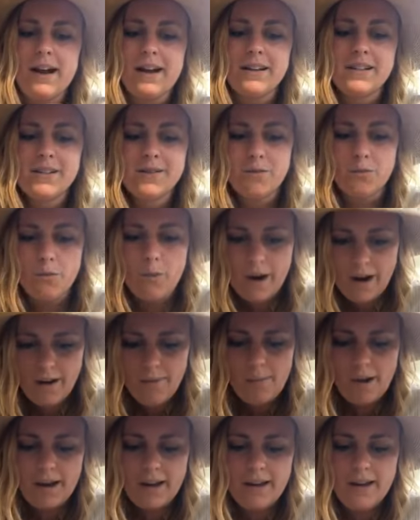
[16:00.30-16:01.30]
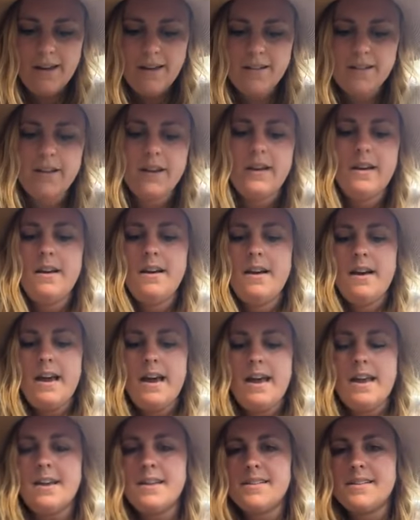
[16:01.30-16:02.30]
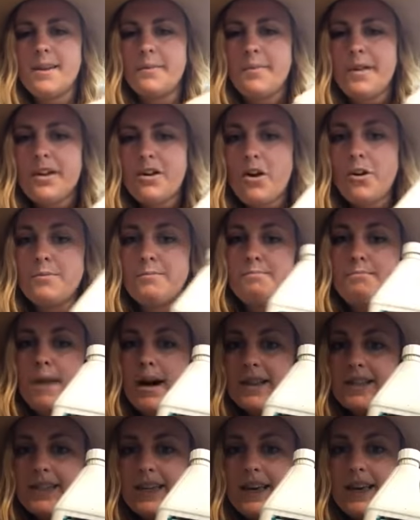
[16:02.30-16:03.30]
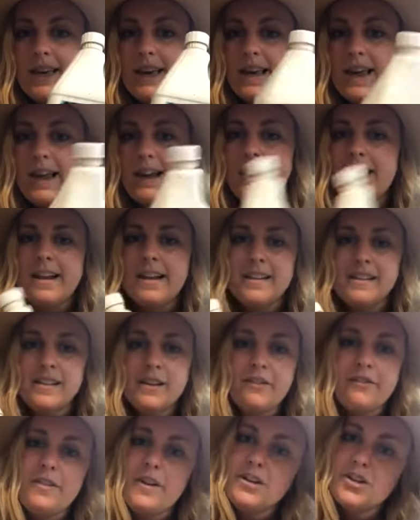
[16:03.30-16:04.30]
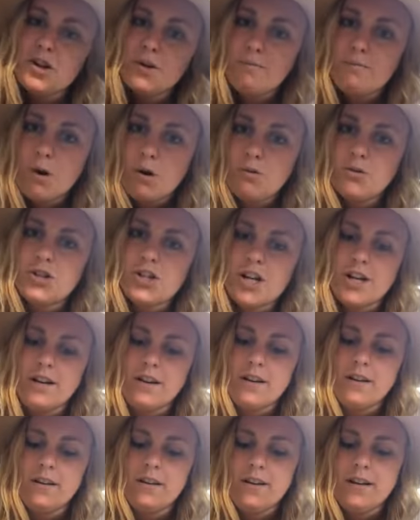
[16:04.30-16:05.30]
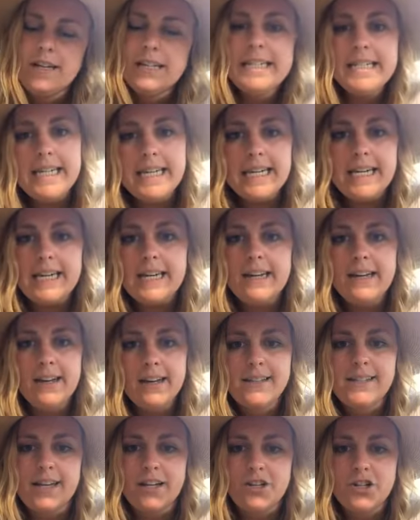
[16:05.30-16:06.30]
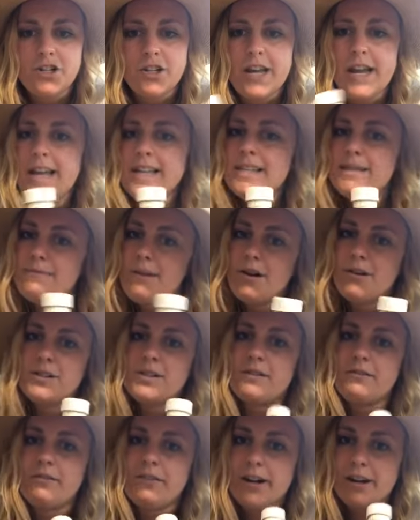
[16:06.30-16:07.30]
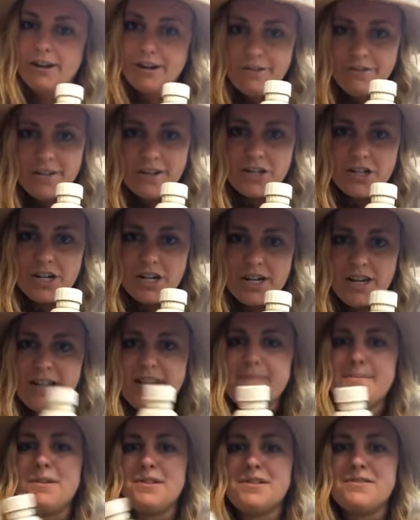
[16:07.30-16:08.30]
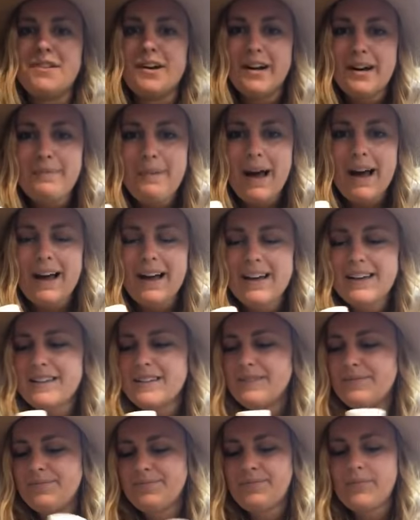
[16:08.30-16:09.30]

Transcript: and I swear by it, is something called musky, and it is fish emulsion tea, essentially. It smells very fishy, it smells very bad,